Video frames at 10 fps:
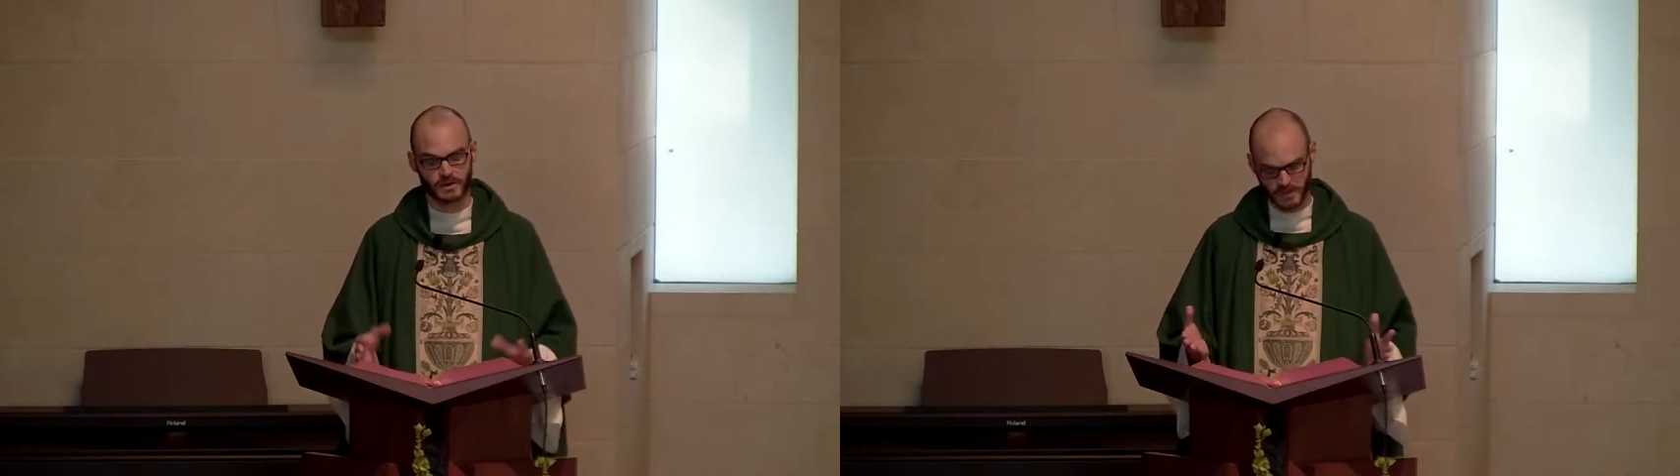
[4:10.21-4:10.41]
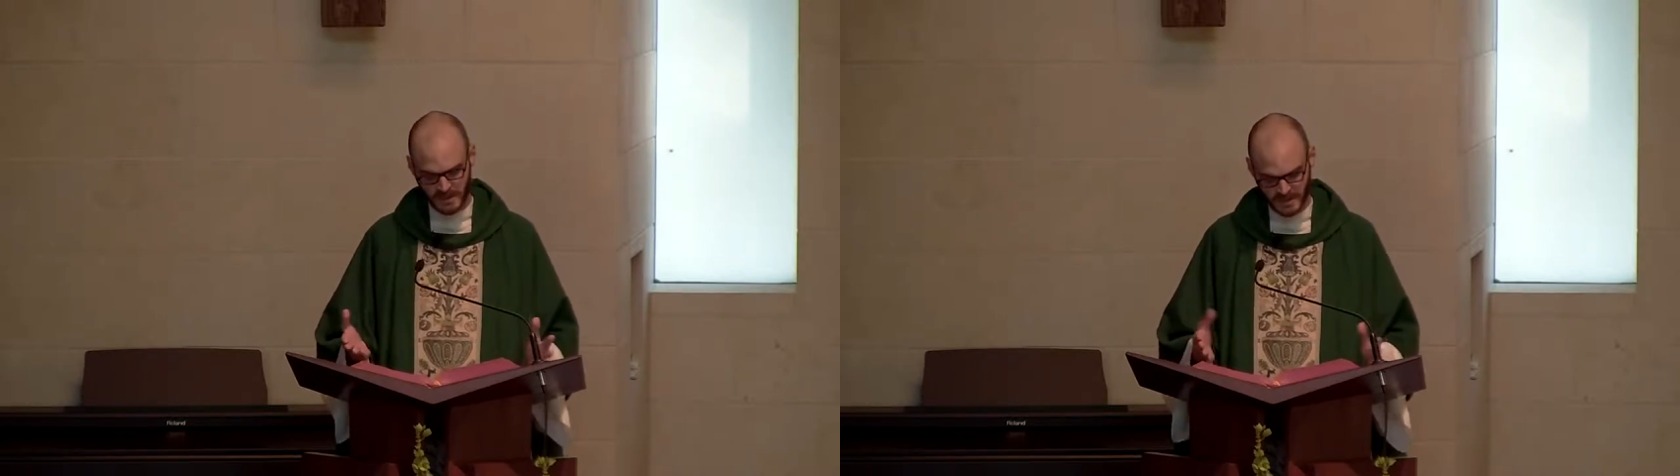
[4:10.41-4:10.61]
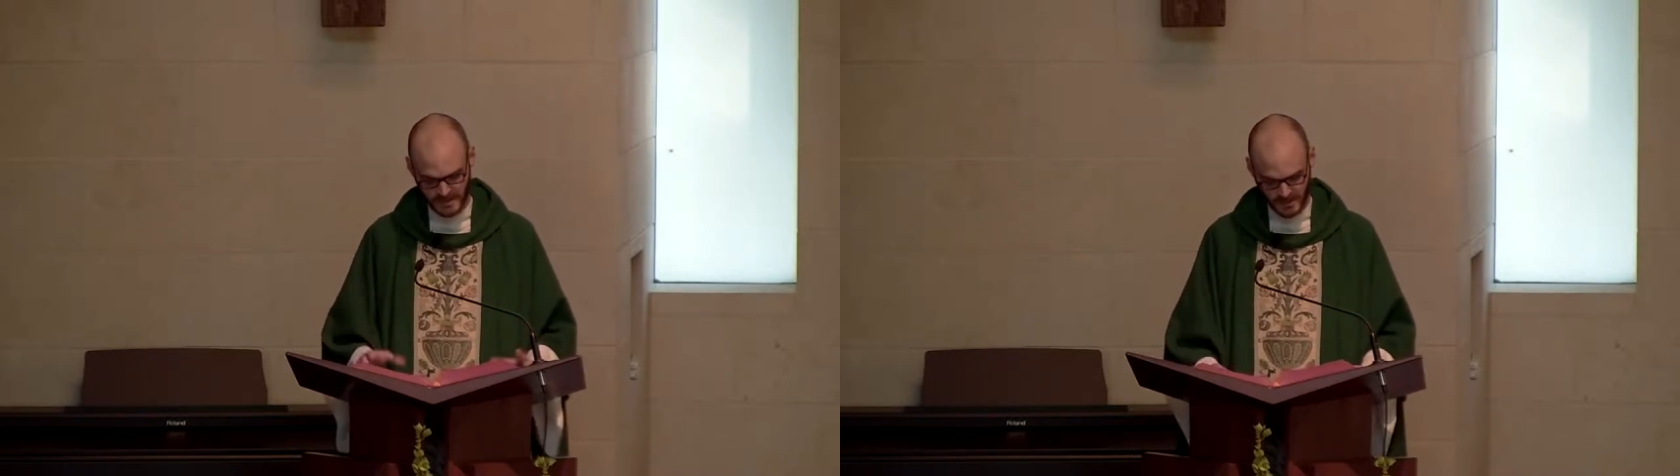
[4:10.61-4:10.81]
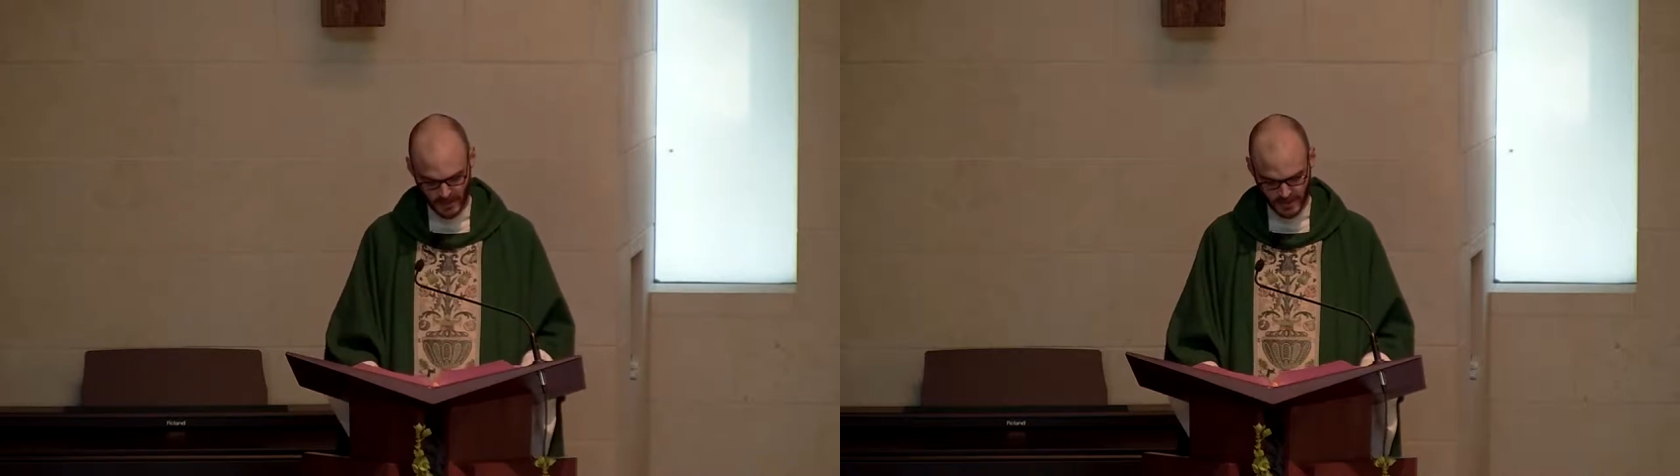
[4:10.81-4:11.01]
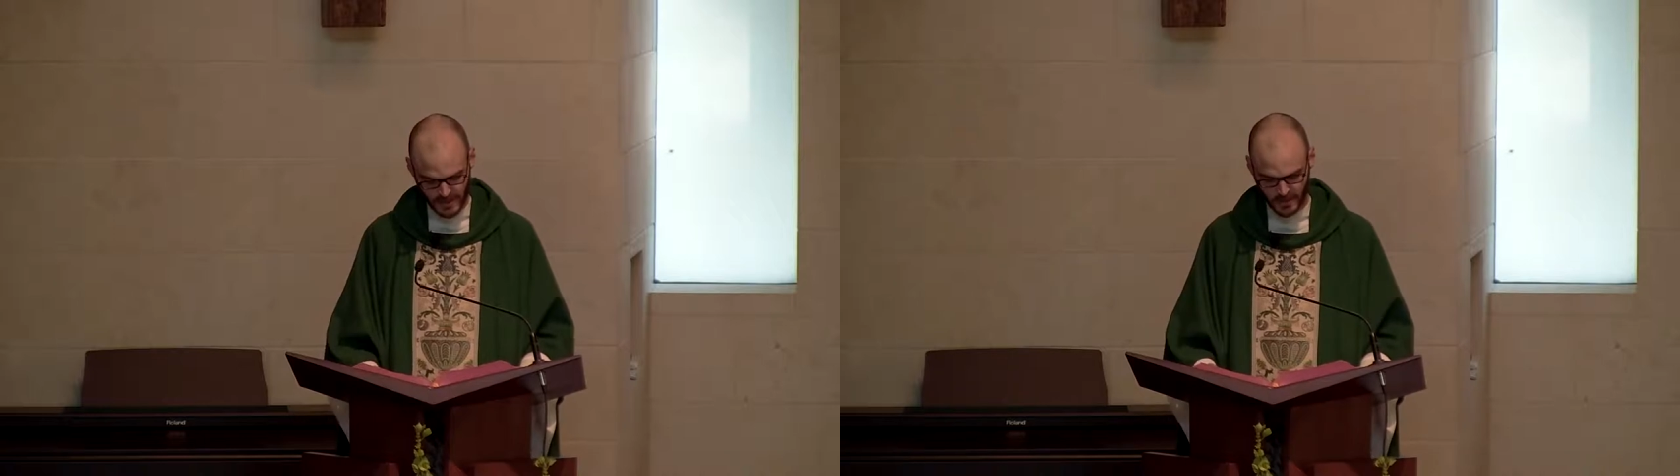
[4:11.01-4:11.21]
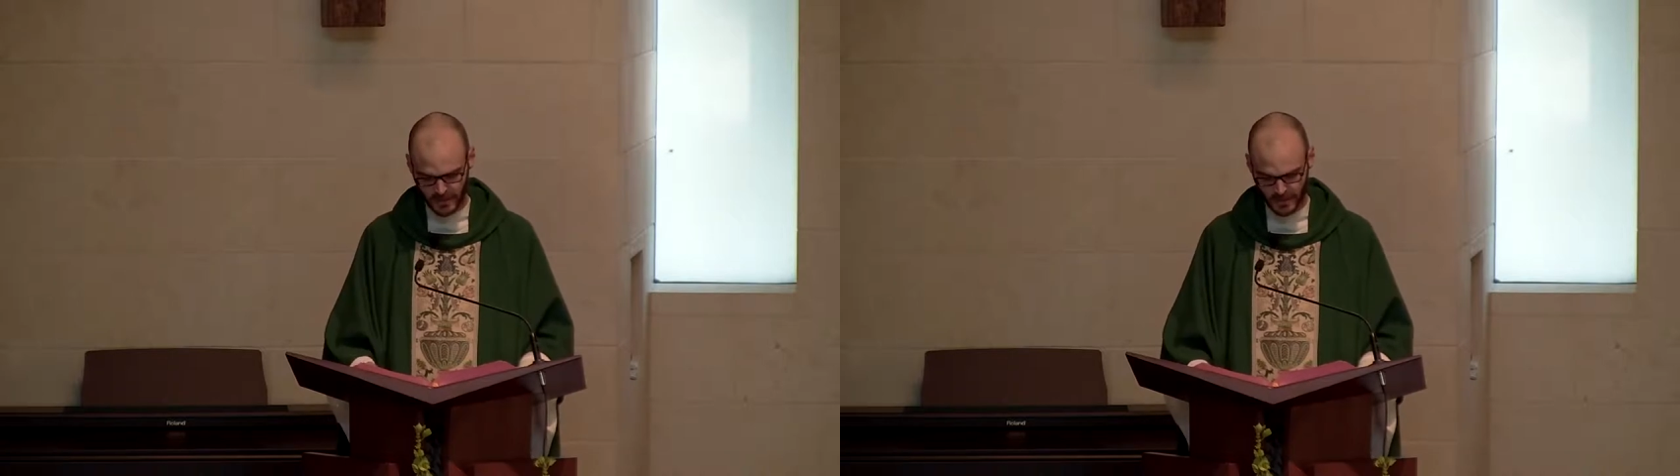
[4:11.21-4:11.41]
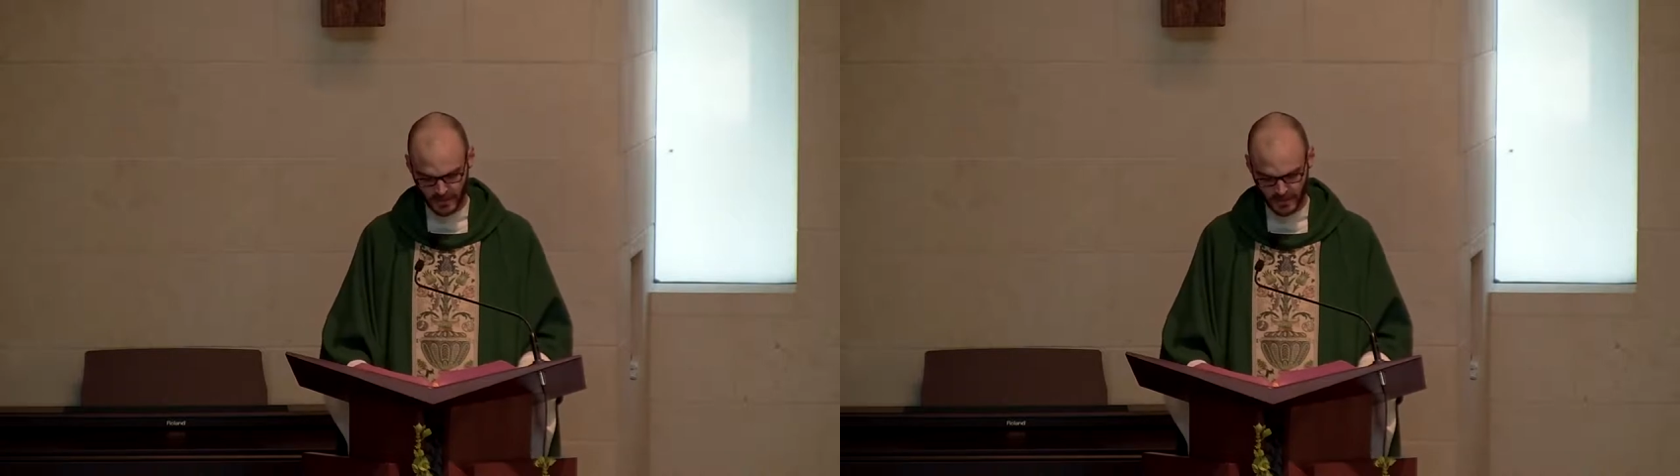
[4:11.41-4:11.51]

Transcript: And we see this especially with the,